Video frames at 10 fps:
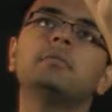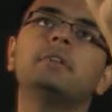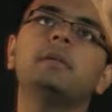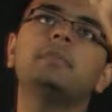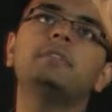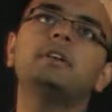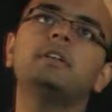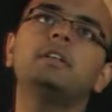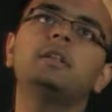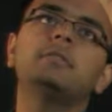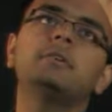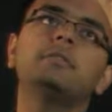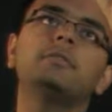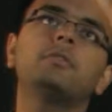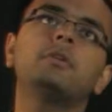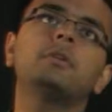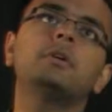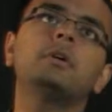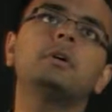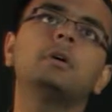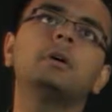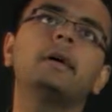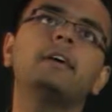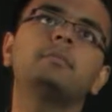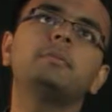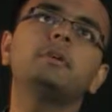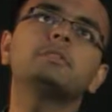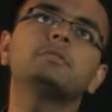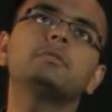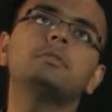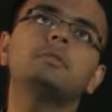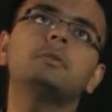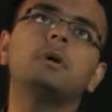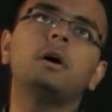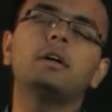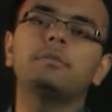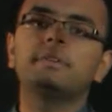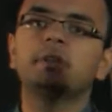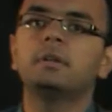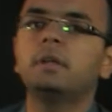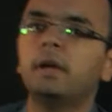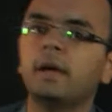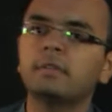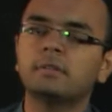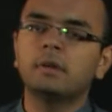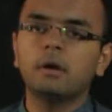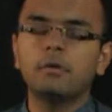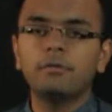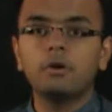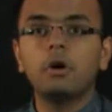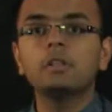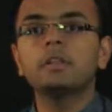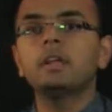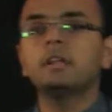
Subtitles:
where a, b, c are real numbers for x belongs to R. Basically, x for all the real